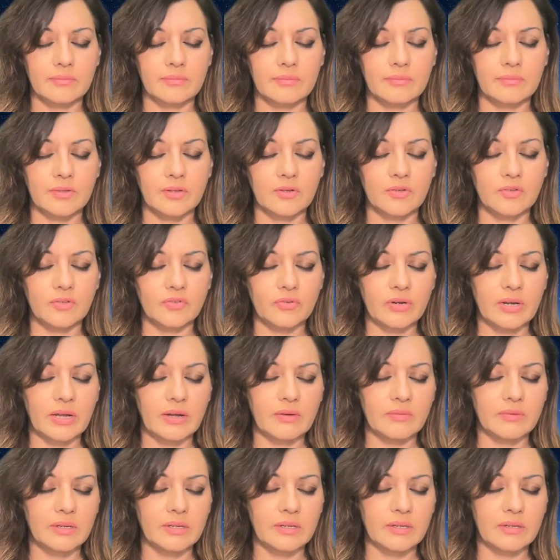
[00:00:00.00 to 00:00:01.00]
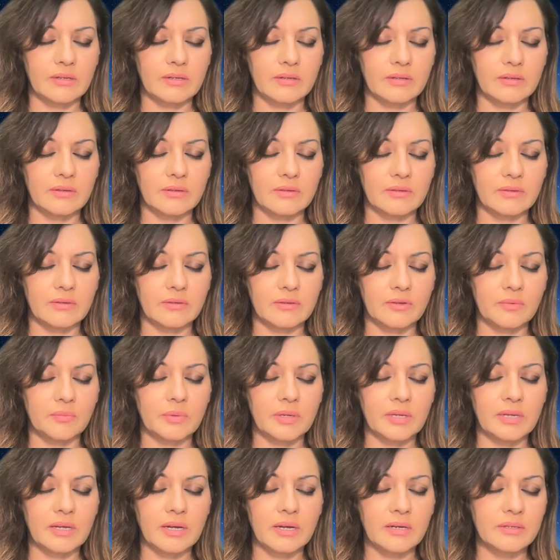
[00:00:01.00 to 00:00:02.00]
Not drowning, not
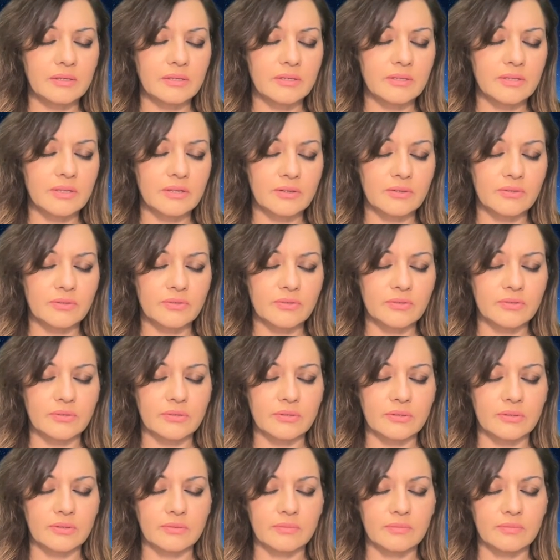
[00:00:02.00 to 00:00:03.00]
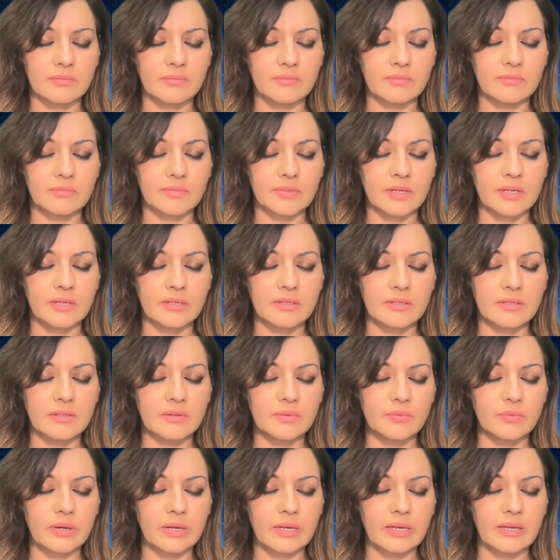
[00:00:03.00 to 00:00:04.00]
being under the ocean, under the
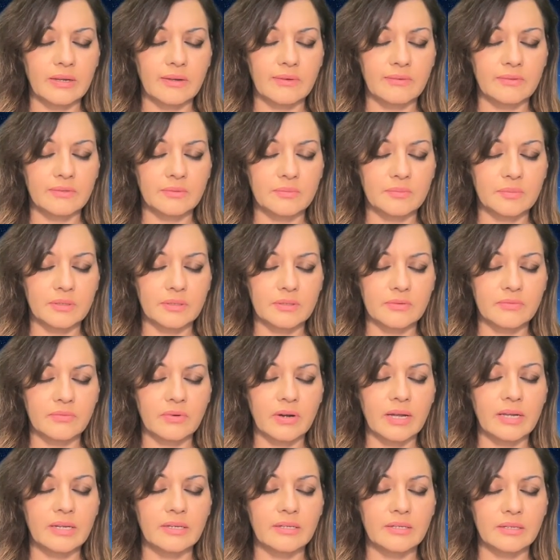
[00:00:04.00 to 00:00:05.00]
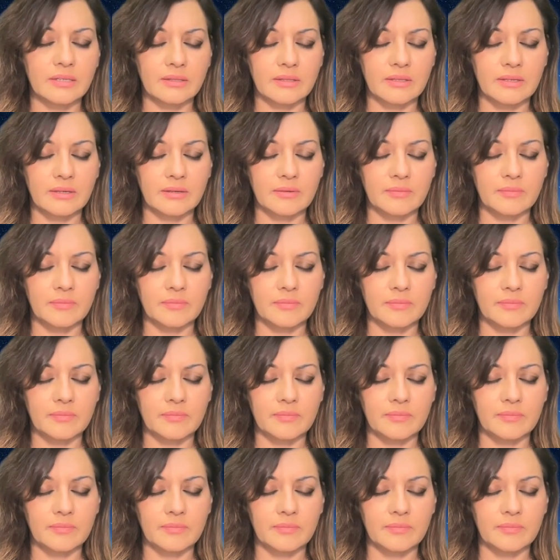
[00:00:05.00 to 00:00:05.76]
waves, but riding them.